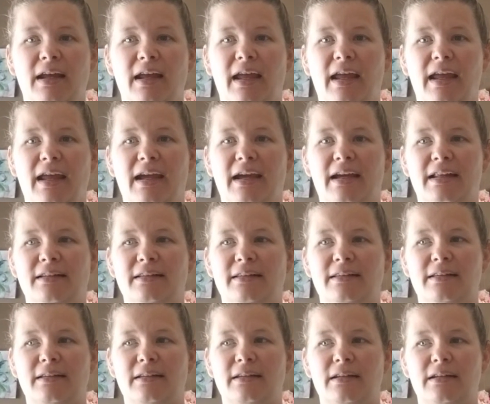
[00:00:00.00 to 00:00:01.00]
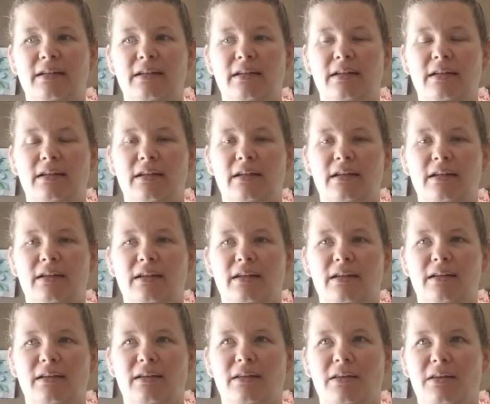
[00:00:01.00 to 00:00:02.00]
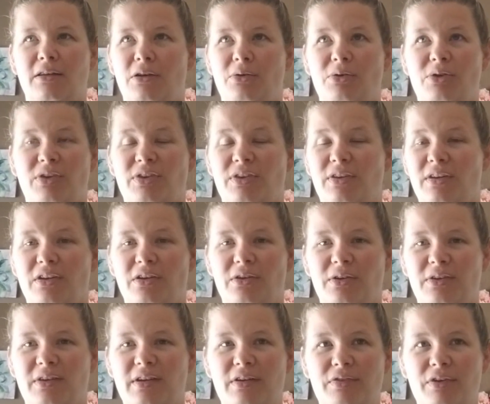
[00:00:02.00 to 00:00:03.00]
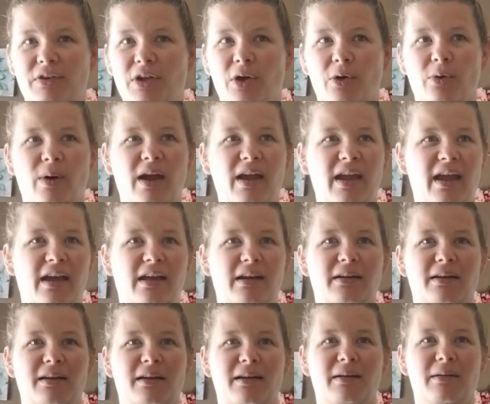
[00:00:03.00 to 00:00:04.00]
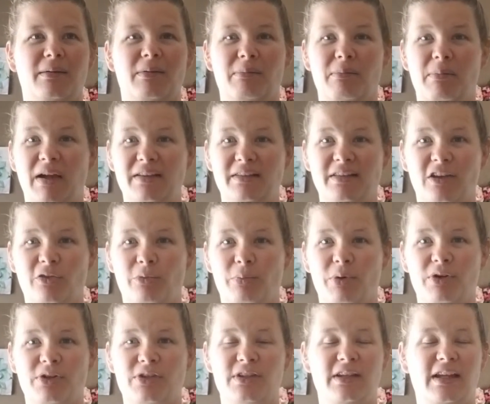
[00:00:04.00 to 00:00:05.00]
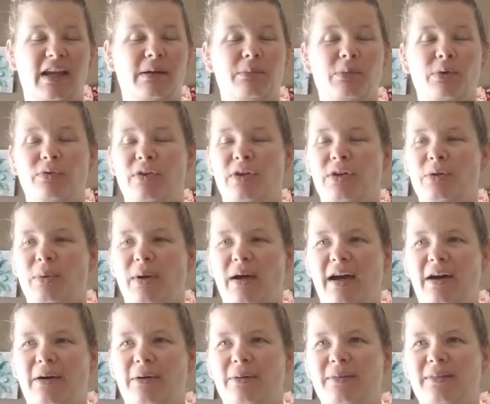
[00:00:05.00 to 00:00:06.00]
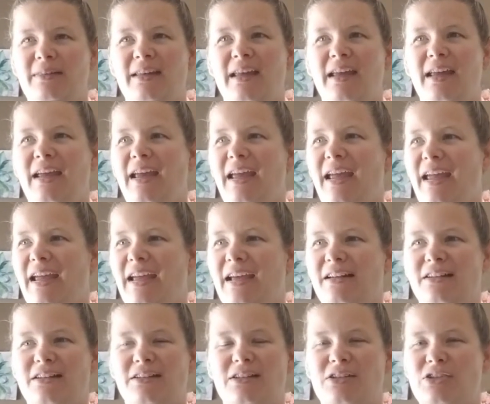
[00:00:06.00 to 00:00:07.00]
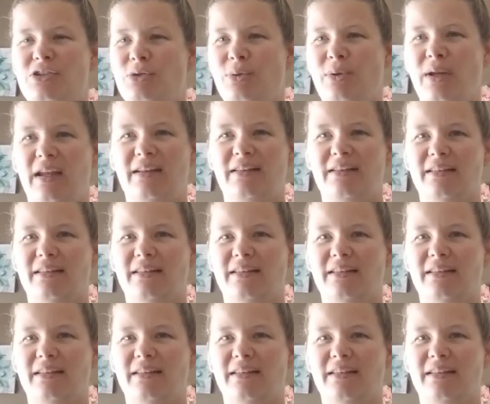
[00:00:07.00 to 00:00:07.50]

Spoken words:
And you just never know. I had myself personally, I moved into a house and 2 days